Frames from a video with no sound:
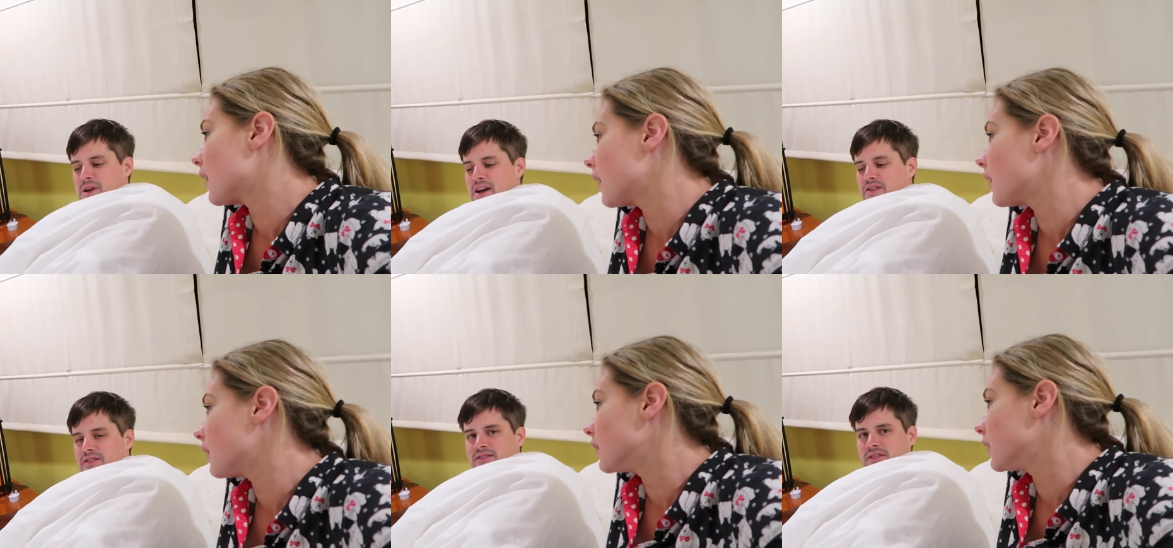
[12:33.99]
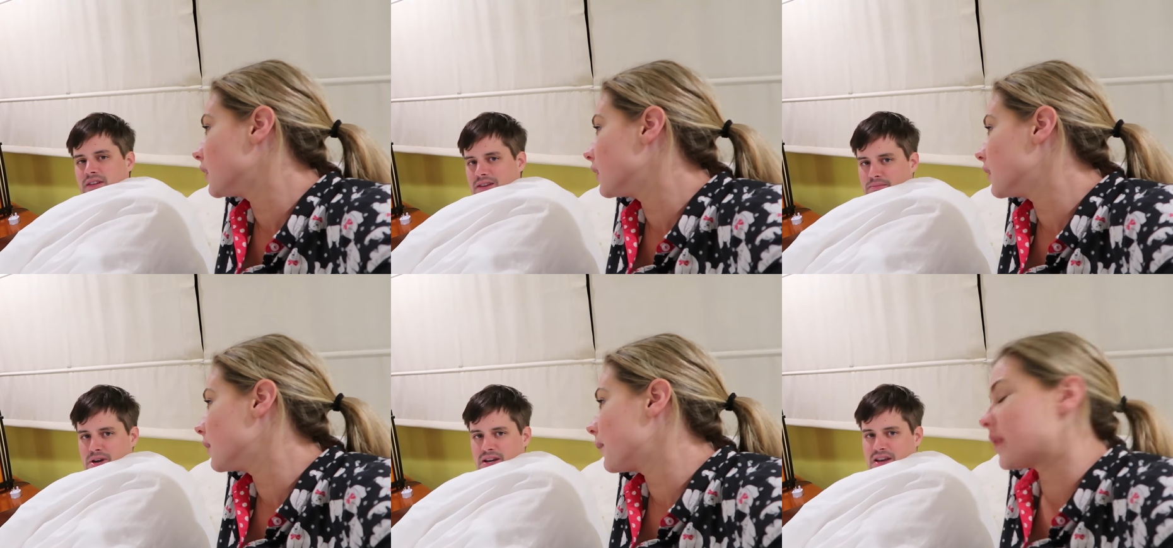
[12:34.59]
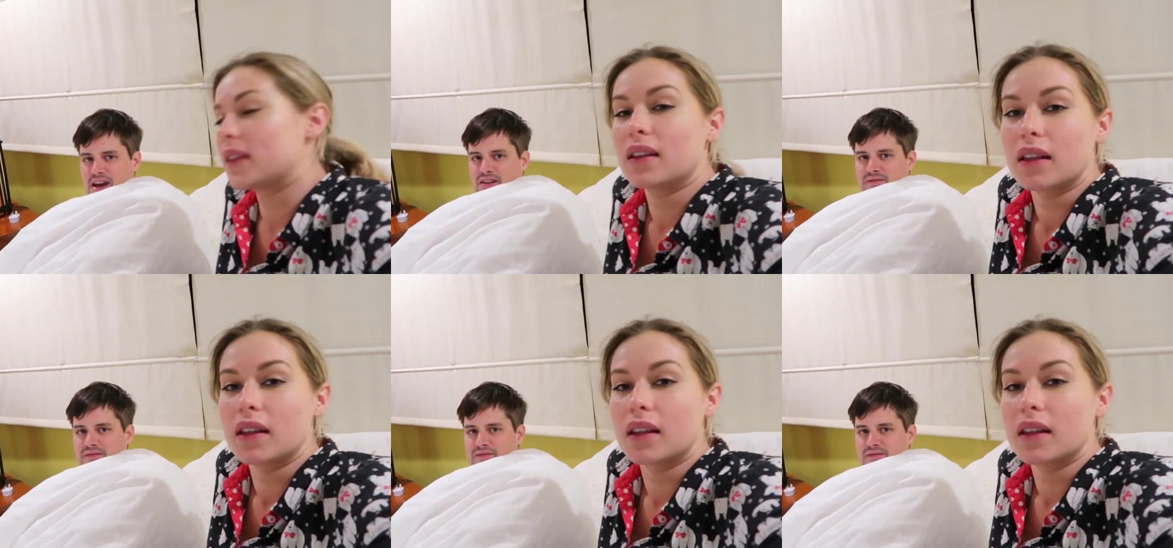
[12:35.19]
Speaker 1: our batteries and then get back at